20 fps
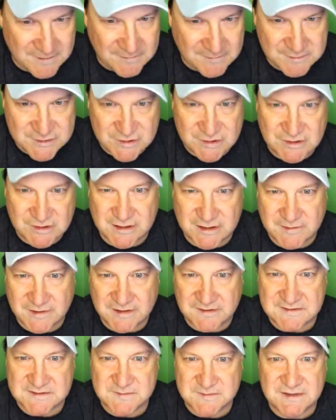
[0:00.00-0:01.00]
be able to turn it on
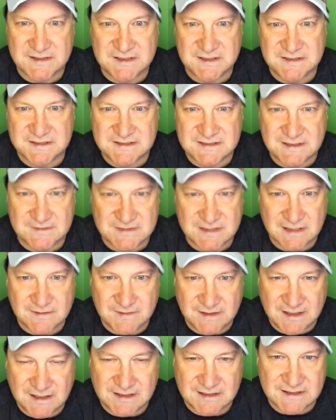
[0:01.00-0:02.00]
the playoffs, but at the same
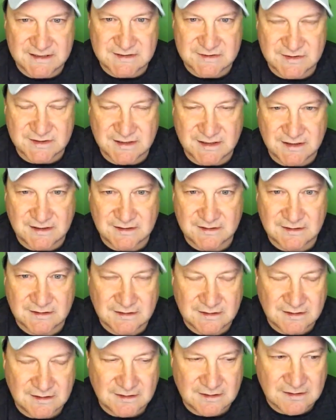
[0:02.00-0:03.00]
time, yeah, it is tricky.
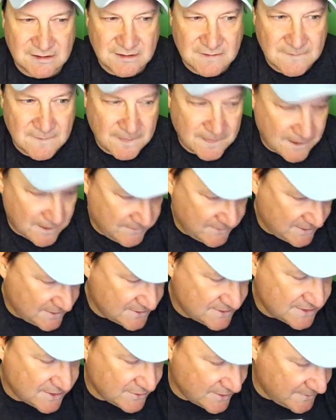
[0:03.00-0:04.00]
I mean,
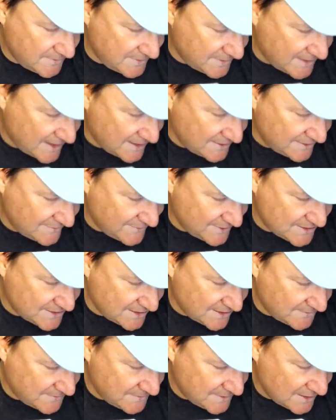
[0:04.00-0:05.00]
that
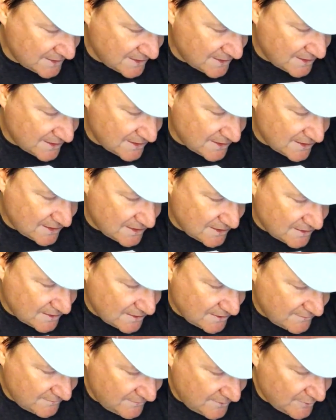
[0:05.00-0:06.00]
division,
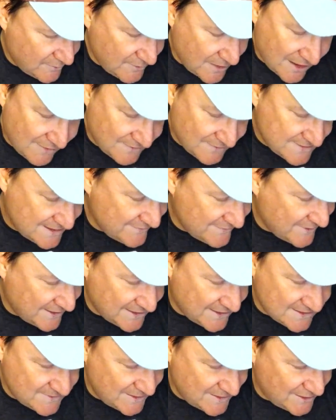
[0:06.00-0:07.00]
obviously
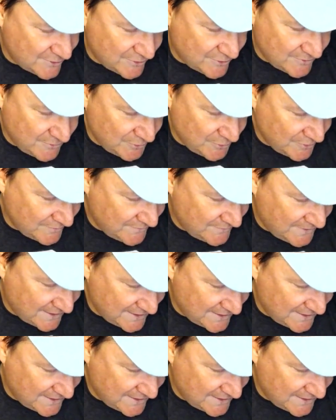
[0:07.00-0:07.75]
Vegas made a good move getting